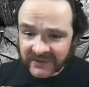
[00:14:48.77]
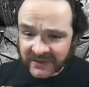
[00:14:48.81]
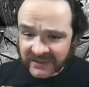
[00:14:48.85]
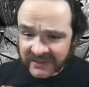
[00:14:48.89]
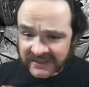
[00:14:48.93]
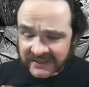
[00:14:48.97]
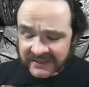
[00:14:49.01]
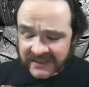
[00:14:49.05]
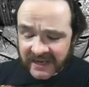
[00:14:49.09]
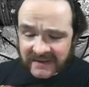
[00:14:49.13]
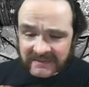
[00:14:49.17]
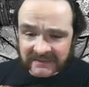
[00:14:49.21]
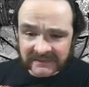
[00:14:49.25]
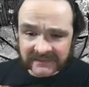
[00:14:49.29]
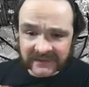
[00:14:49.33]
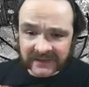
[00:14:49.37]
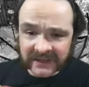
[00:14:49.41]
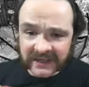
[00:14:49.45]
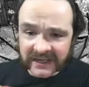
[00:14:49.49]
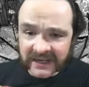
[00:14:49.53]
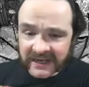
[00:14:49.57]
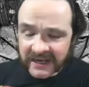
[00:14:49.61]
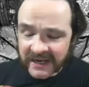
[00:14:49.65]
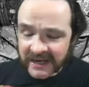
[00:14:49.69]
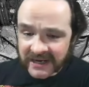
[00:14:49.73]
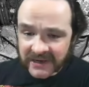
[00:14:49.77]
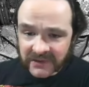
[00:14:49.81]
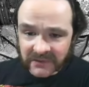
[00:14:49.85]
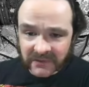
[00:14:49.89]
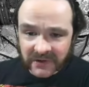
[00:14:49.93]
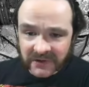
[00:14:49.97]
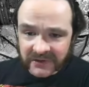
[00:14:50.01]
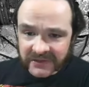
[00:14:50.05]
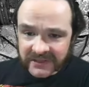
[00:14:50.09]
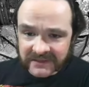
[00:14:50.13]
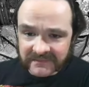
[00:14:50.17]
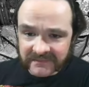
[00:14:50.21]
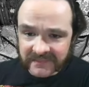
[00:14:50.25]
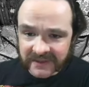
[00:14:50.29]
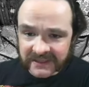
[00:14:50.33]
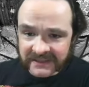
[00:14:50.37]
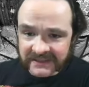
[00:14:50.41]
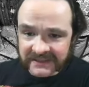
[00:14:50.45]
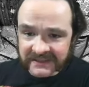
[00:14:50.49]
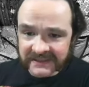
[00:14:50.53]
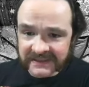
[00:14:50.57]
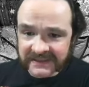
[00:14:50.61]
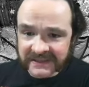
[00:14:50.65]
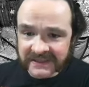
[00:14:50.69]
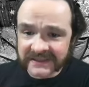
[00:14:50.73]
any type of
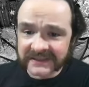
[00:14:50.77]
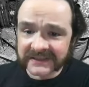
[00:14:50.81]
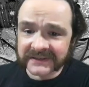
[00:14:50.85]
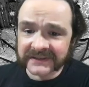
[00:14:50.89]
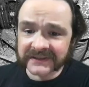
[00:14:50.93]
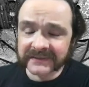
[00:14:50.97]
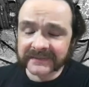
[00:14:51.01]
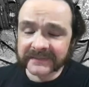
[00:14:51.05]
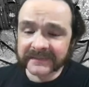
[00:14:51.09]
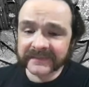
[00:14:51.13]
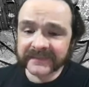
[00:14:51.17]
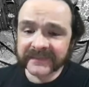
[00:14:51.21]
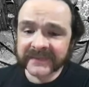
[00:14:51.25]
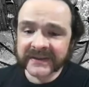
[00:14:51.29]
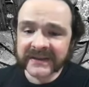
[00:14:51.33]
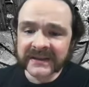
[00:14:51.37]
hierarchy-based system.